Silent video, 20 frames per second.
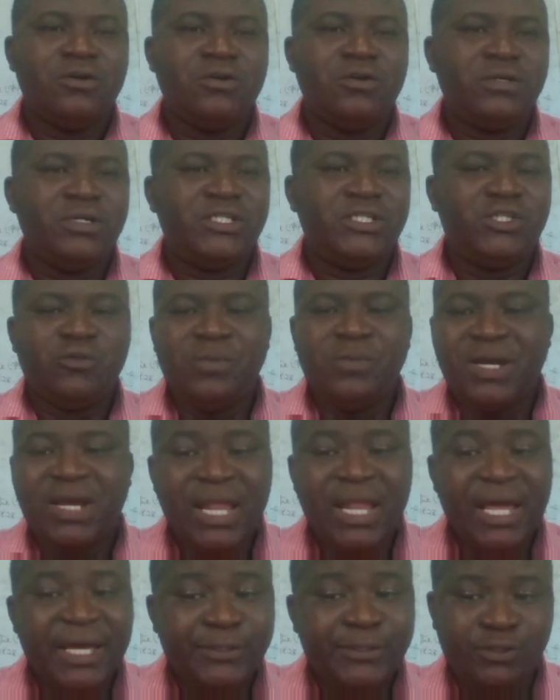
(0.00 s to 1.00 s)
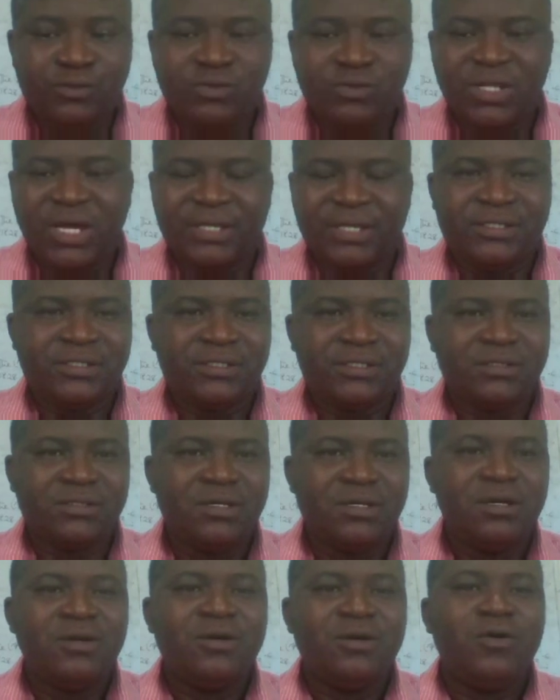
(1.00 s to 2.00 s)
it will be clear to you that
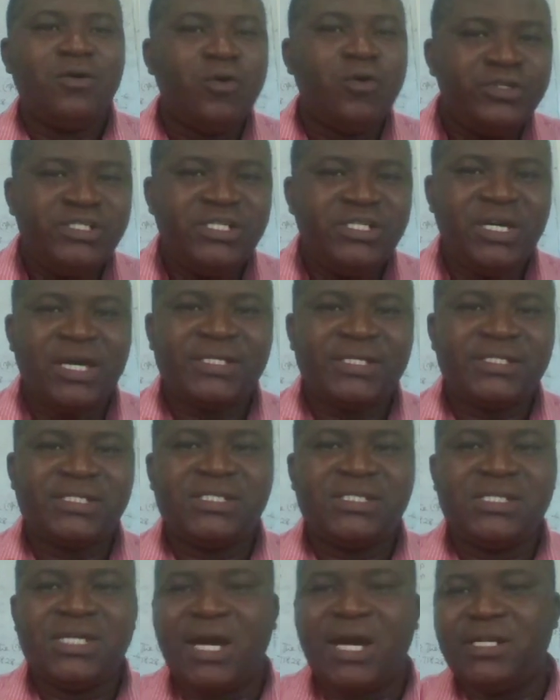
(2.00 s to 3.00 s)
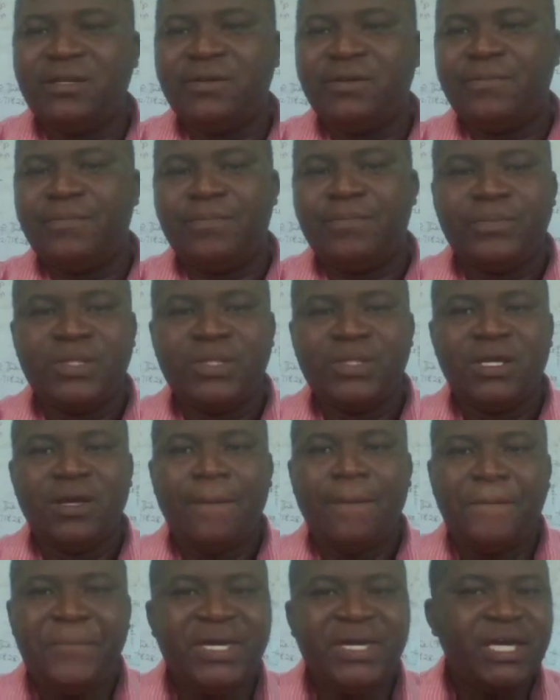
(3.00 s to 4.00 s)
O.J.S and
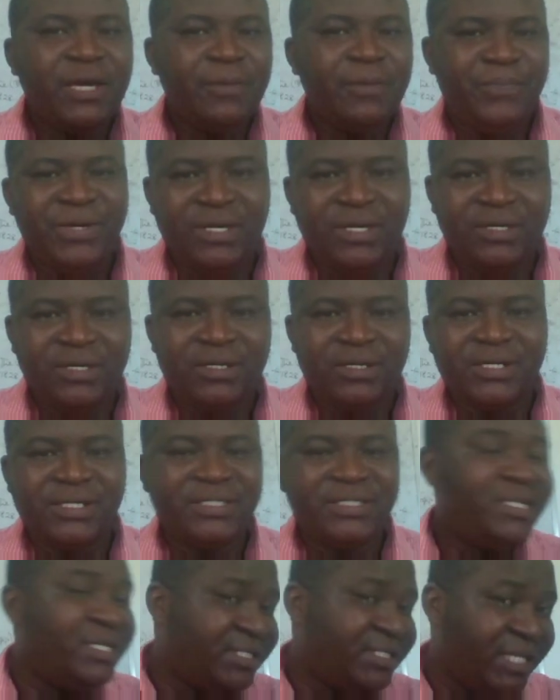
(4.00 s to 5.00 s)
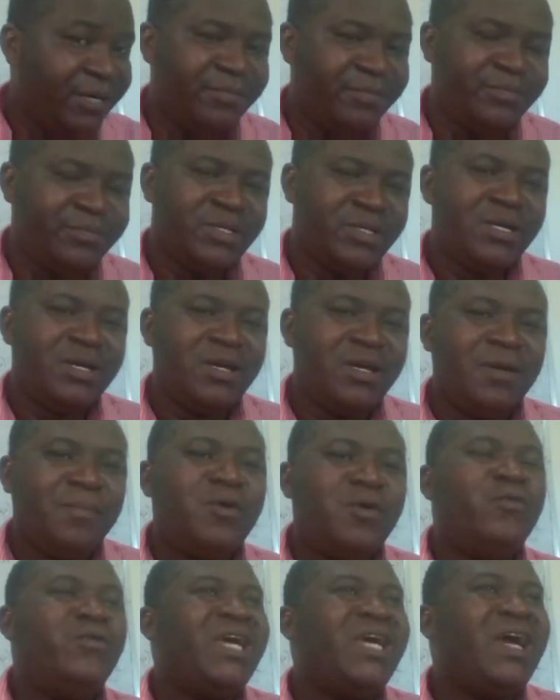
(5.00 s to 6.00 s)
PKP is the same,
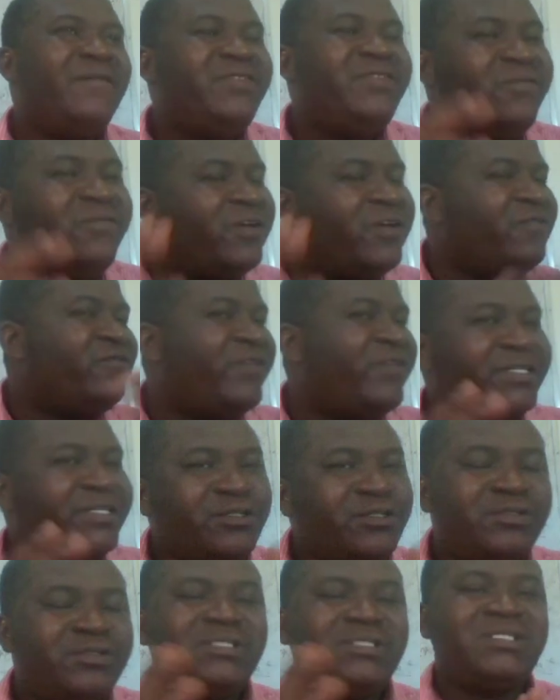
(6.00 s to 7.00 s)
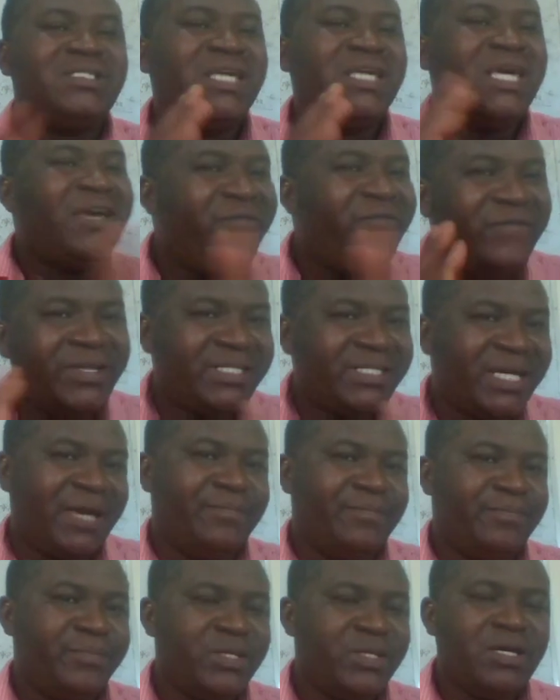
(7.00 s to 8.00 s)
but we have different versions every
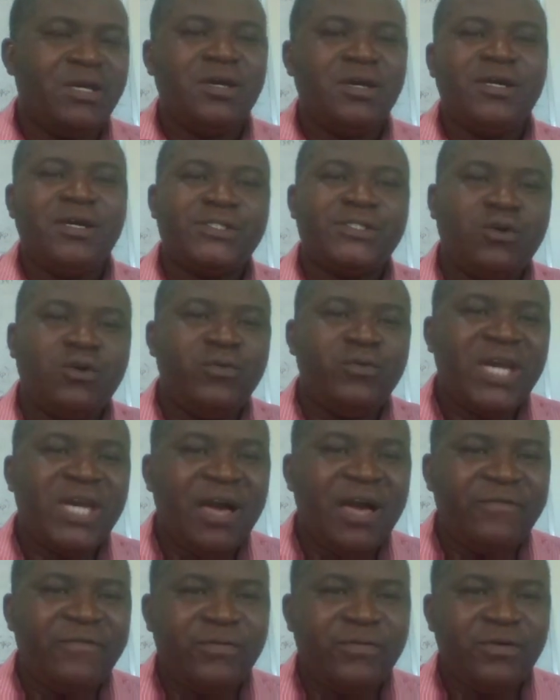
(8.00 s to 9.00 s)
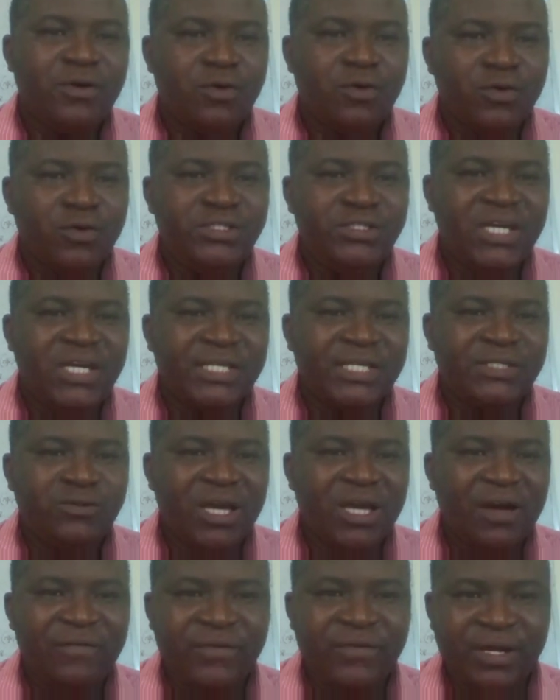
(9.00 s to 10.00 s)
time. So we have O.J.S, we
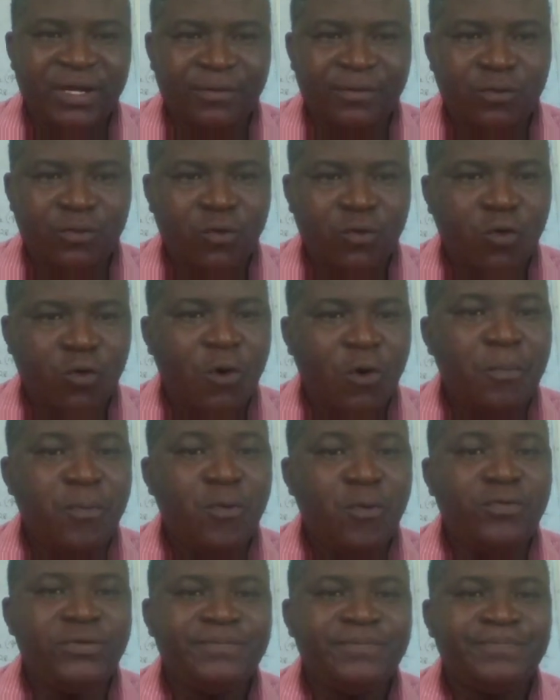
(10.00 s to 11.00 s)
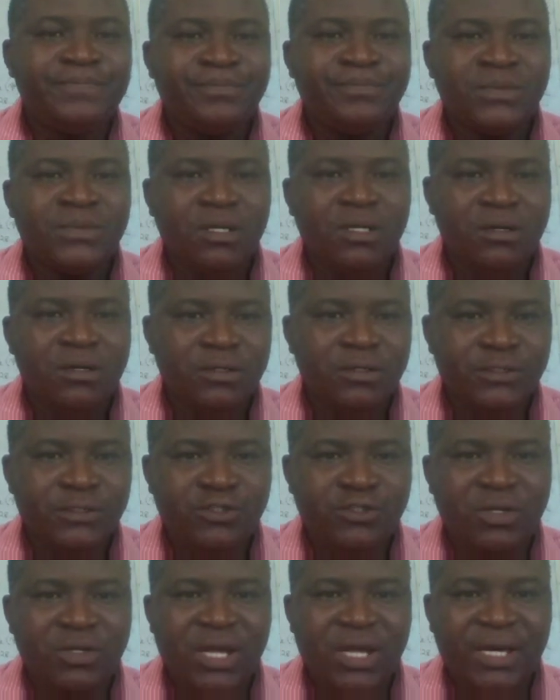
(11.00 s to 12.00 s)
have Open
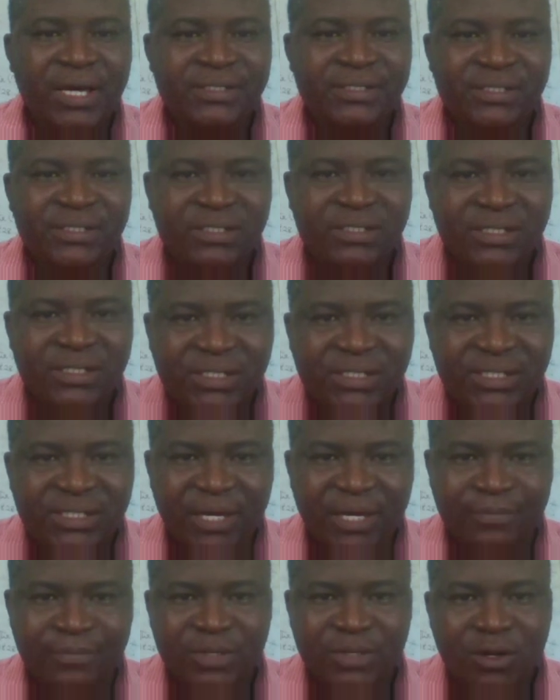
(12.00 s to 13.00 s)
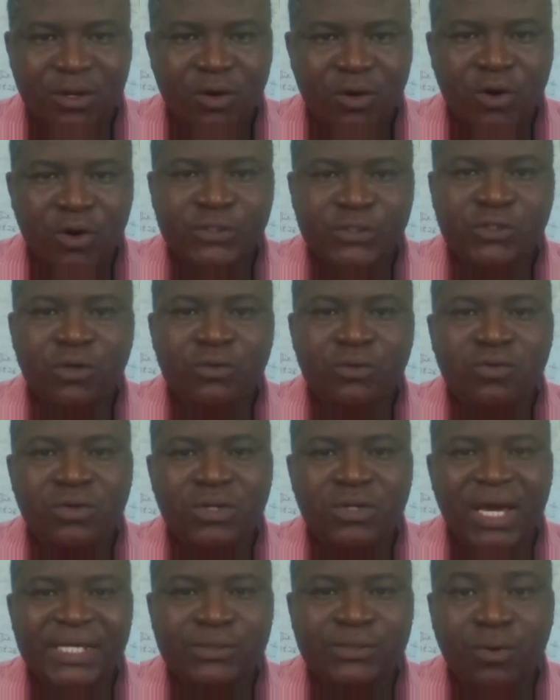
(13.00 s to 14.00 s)
Journal System, also
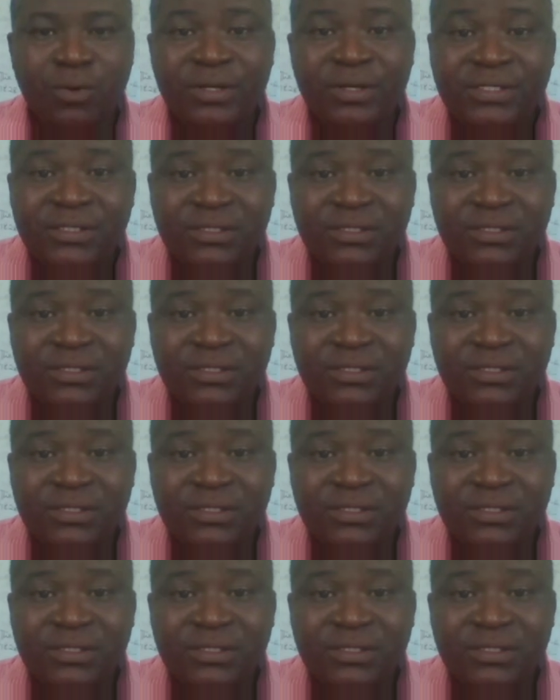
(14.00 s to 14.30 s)
known as what?